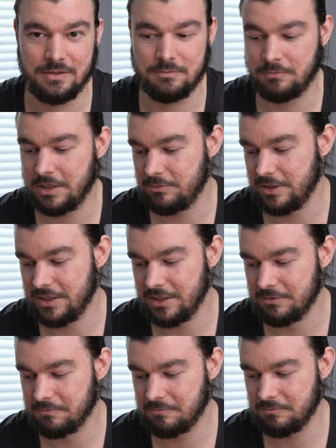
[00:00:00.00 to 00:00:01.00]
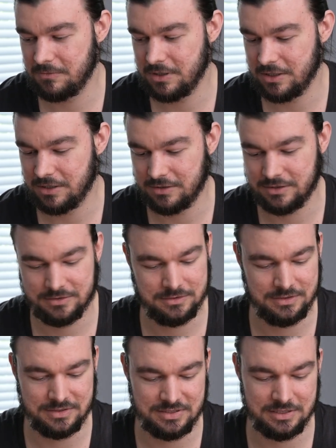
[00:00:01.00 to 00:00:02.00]
Maybe
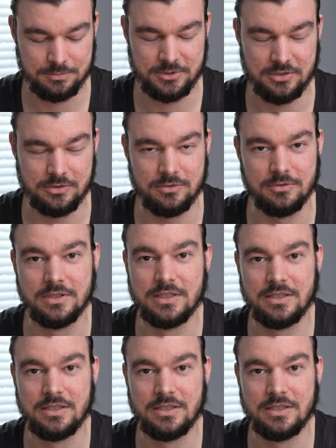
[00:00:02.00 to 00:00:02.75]
this helps you